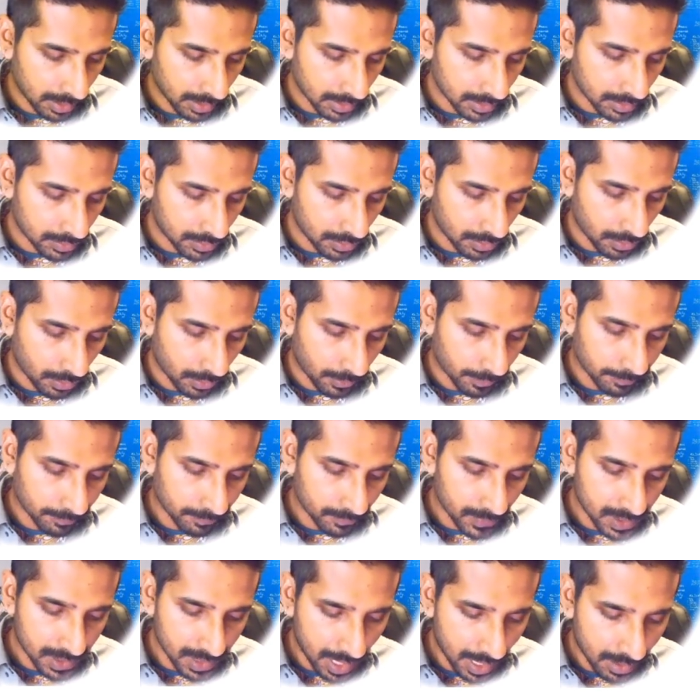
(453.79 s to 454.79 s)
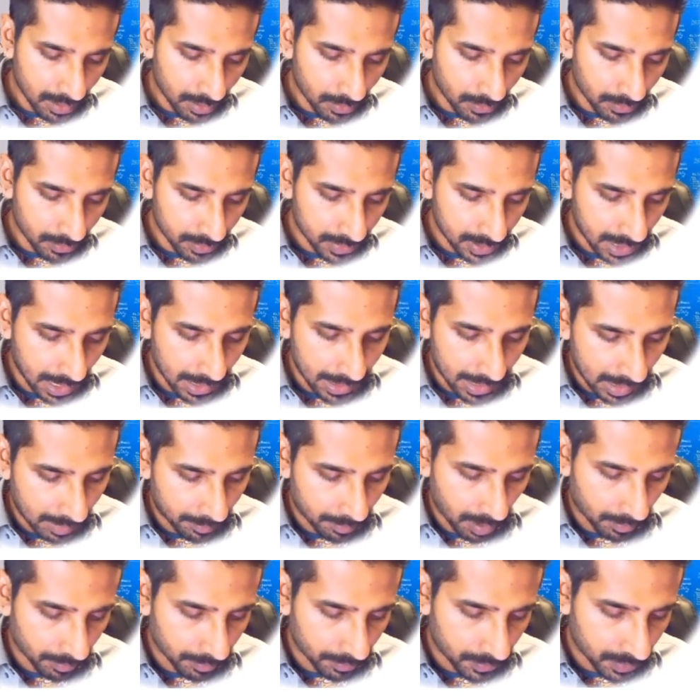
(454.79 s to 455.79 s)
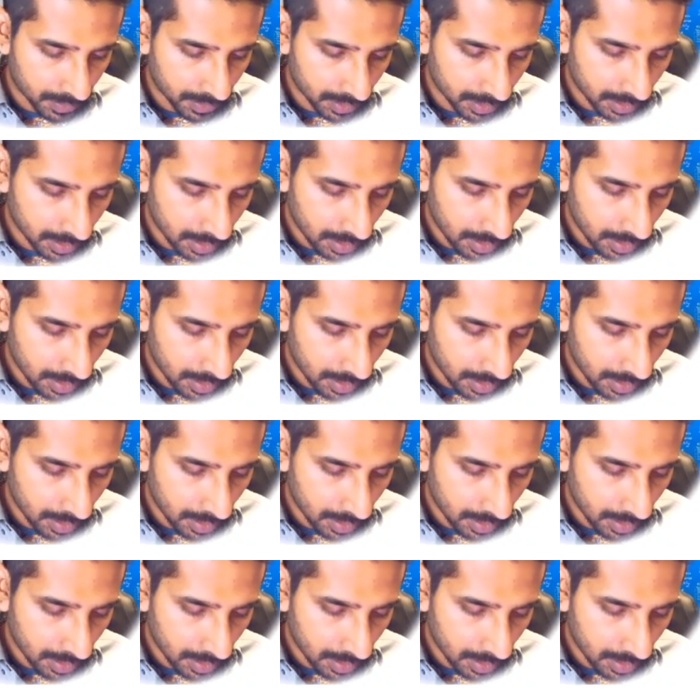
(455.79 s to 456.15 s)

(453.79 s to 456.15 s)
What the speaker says: So say you sell heat pumps.